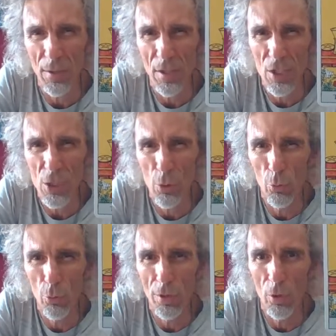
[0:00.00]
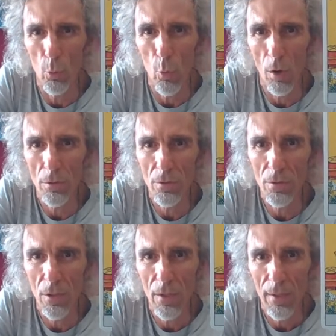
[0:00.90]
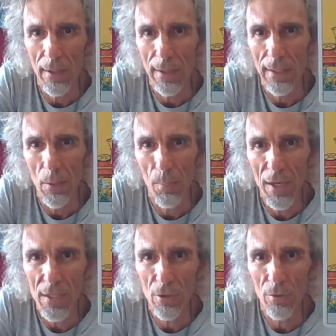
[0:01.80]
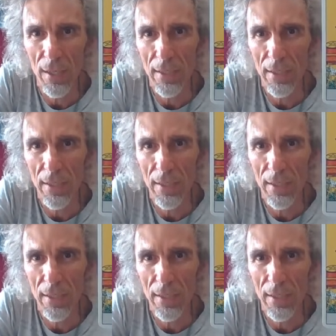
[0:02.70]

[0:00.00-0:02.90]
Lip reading: and the sword and the wand and the pentacle there.